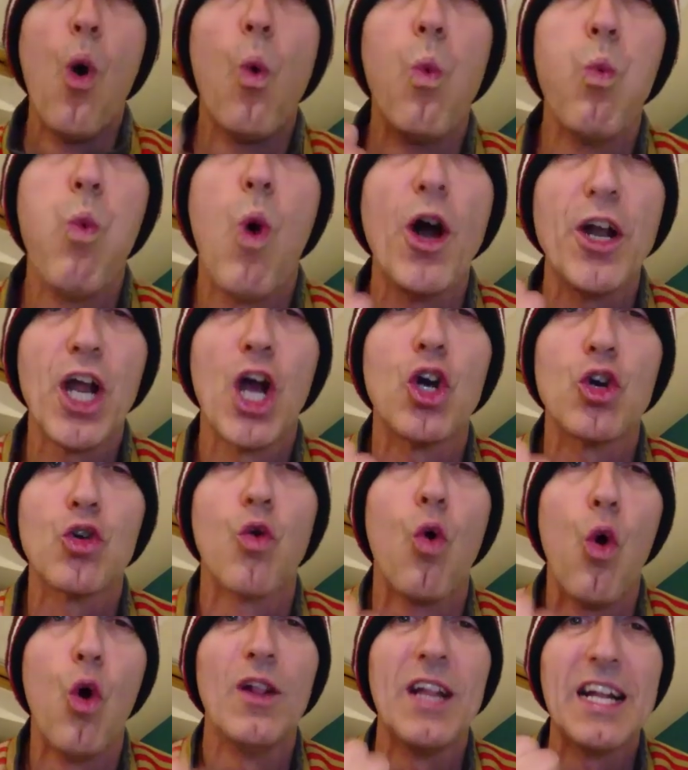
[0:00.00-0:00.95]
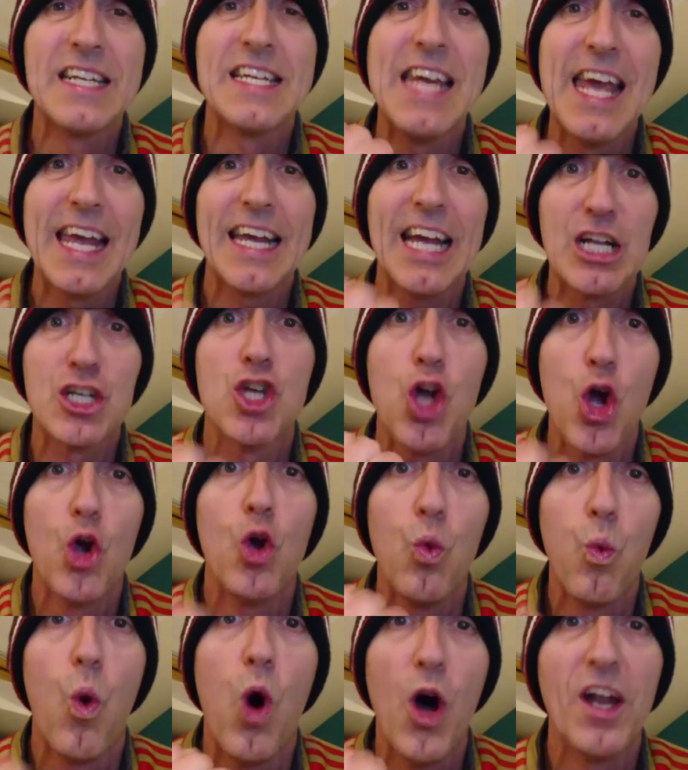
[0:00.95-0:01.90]
What a goal to take a
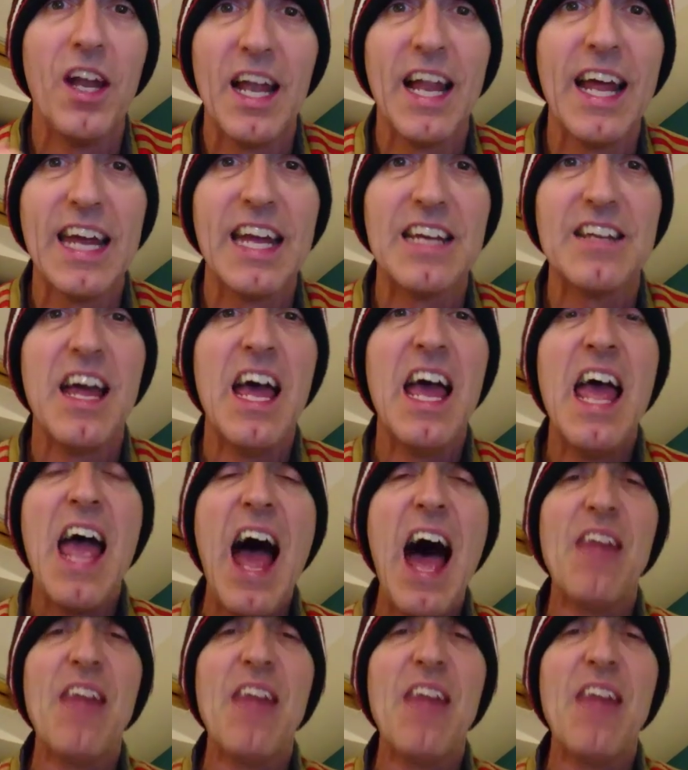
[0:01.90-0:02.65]
2-1 lead.